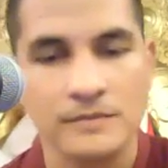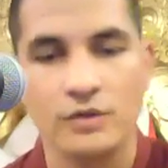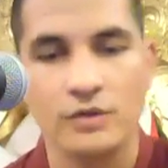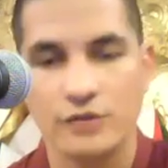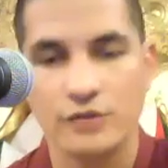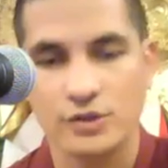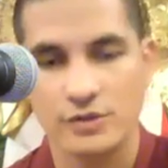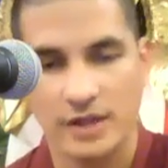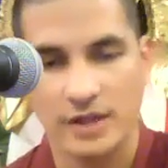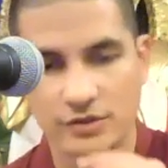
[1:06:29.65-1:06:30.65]
Through these virtuous
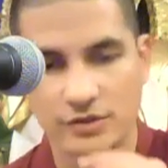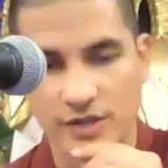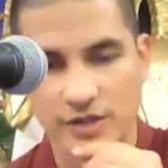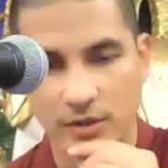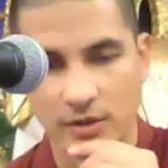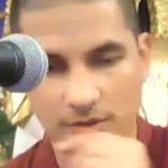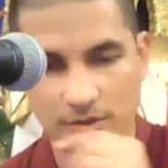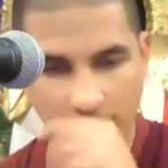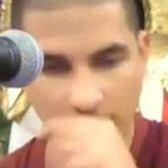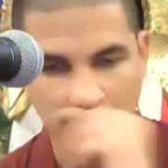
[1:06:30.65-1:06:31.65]
actions, I shall always
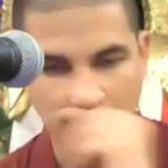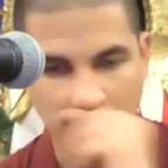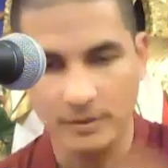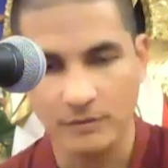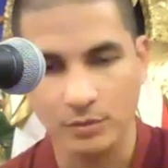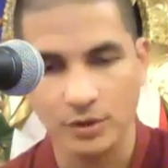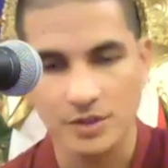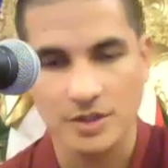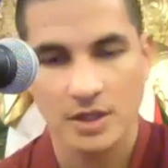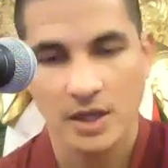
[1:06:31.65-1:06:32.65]
find the company of
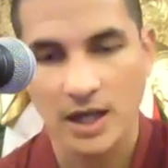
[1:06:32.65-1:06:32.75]
Buddhas.